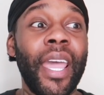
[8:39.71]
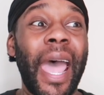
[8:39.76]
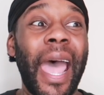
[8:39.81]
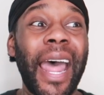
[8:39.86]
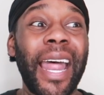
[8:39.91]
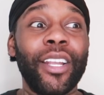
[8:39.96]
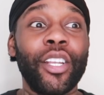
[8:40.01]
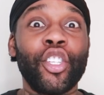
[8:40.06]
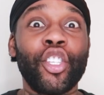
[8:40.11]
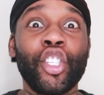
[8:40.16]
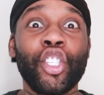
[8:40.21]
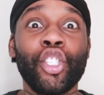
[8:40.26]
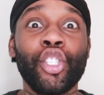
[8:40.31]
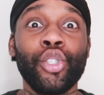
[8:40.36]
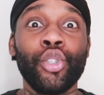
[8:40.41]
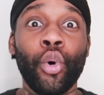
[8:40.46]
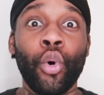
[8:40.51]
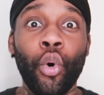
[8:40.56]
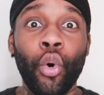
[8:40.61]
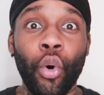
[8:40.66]
and
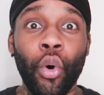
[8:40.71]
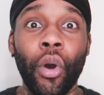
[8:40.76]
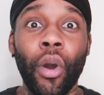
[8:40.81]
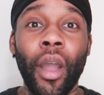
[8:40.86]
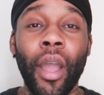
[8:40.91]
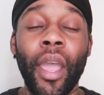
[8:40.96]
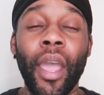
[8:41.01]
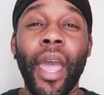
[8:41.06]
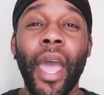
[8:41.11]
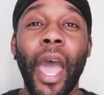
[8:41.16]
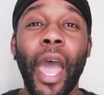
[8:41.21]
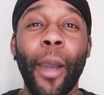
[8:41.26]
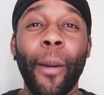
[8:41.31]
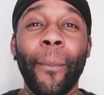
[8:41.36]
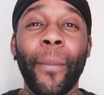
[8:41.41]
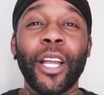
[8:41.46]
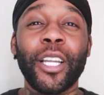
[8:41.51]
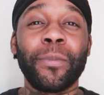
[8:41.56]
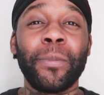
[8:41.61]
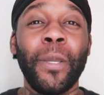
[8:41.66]
saw how
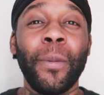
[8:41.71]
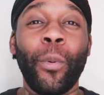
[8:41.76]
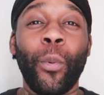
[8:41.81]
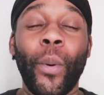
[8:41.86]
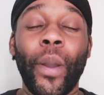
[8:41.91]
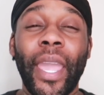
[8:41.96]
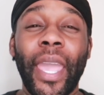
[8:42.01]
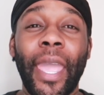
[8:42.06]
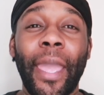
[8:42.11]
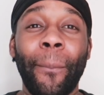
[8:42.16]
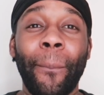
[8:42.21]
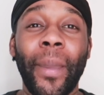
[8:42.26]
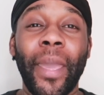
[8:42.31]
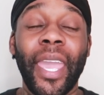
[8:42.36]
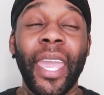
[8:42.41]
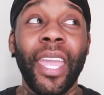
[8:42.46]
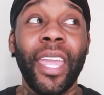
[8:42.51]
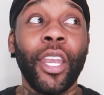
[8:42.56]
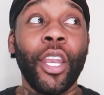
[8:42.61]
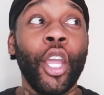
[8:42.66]
much people were getting
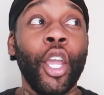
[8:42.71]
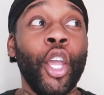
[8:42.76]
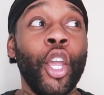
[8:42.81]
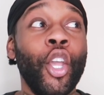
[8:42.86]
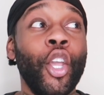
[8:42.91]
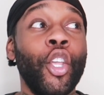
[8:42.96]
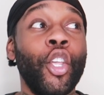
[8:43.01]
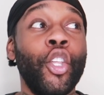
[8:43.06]
paid,